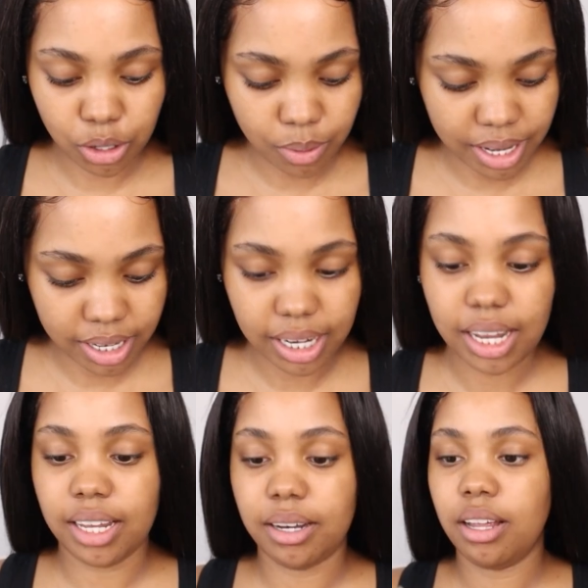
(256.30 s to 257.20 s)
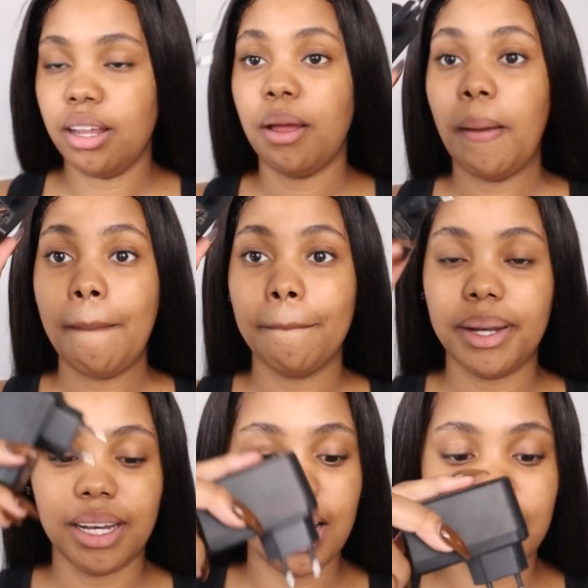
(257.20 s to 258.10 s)
go ahead and
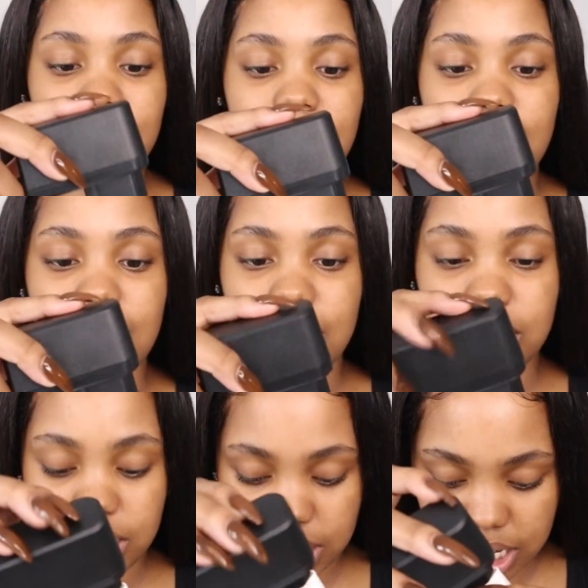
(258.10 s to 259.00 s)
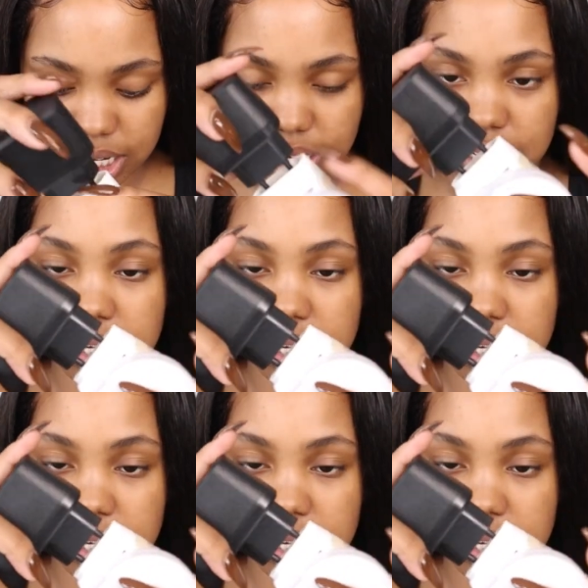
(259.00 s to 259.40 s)
plug that.